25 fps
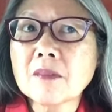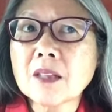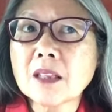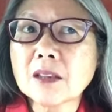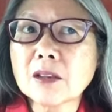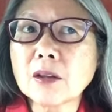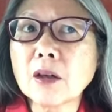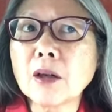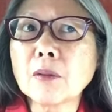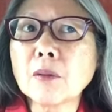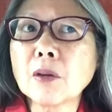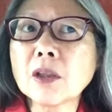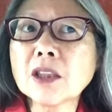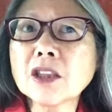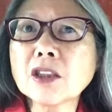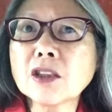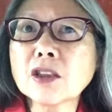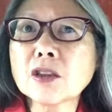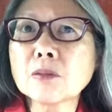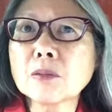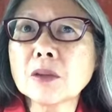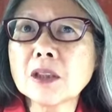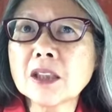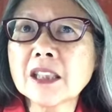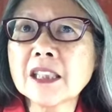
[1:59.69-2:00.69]
So I want you
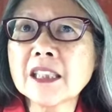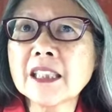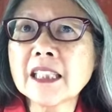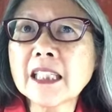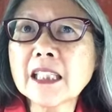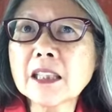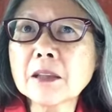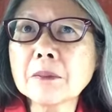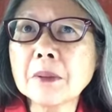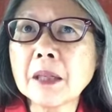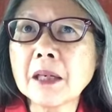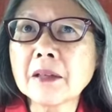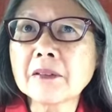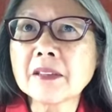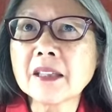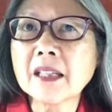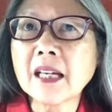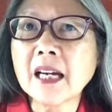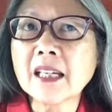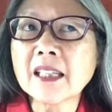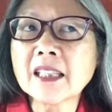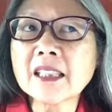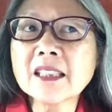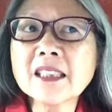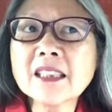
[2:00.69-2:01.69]
to really think about
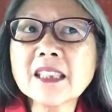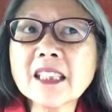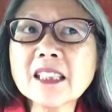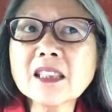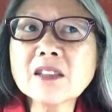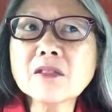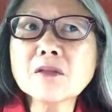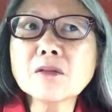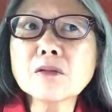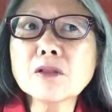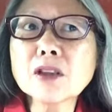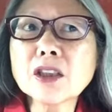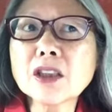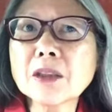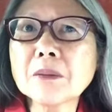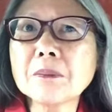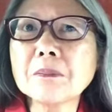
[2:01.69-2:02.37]
that. And it doesn't really